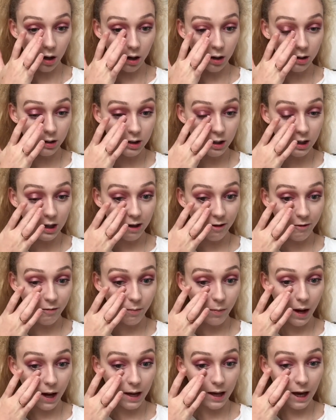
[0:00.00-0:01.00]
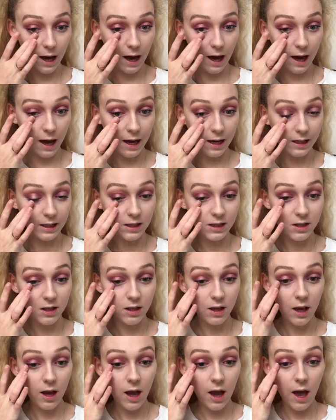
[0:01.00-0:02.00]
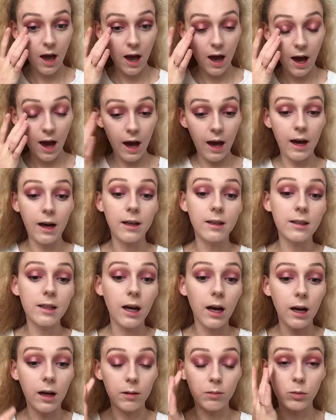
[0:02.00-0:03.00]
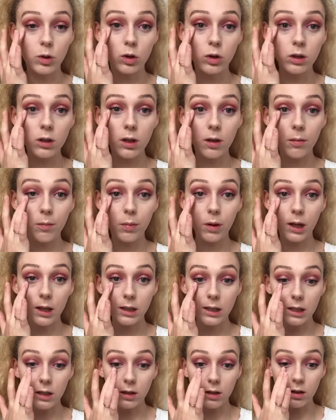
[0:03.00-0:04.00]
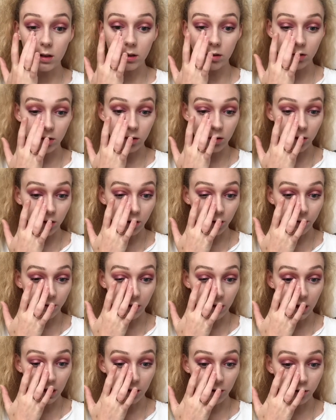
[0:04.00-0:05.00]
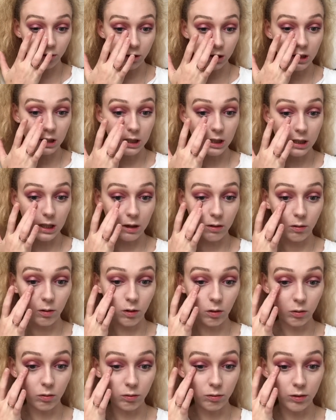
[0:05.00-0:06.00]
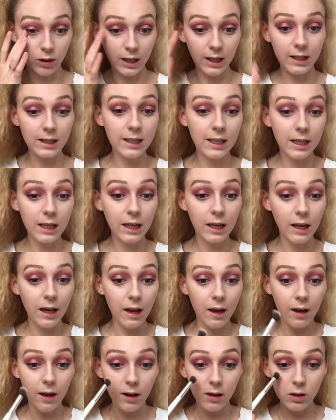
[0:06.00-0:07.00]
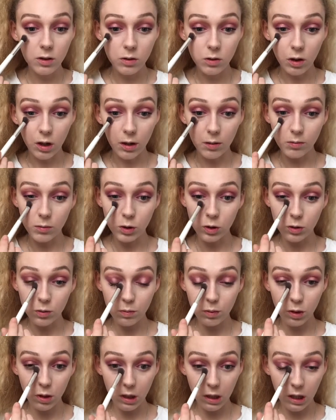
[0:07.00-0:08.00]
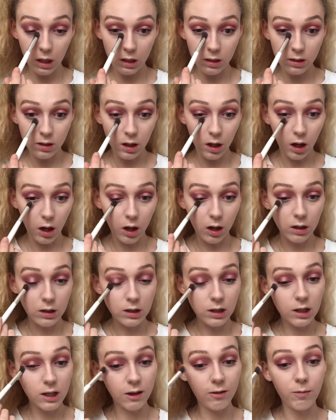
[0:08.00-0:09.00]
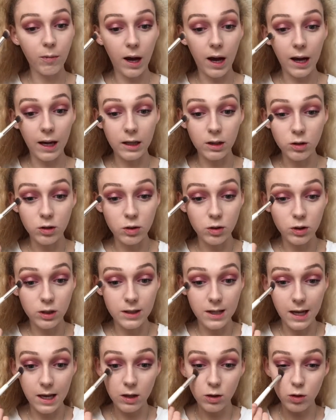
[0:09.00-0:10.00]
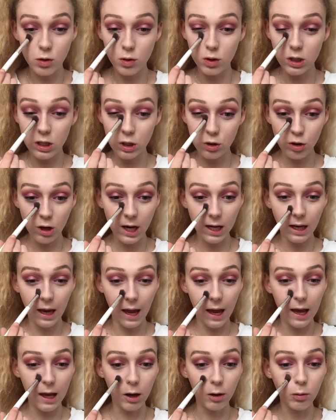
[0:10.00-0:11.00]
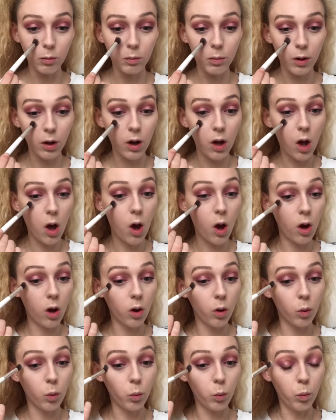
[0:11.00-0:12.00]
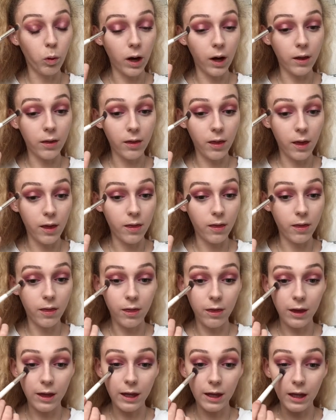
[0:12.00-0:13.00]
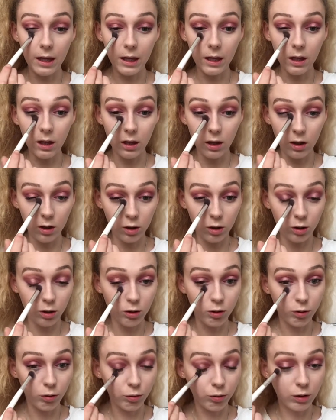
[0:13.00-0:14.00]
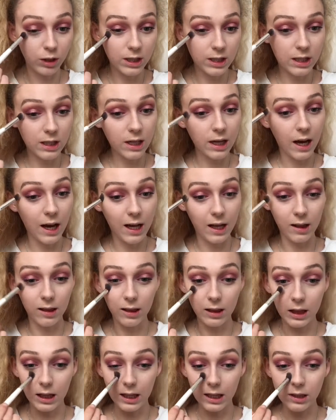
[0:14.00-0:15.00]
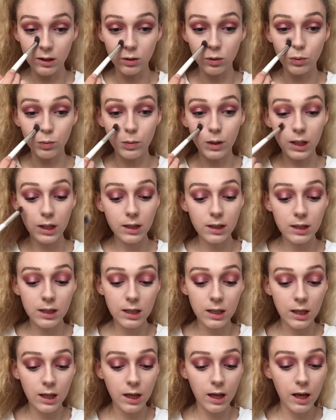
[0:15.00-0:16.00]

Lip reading: underneath my eyes, and I'm just blending all of the creases out already. So I'm just putting this underneath my eyes to set, just to try and help with the creasing a little bit.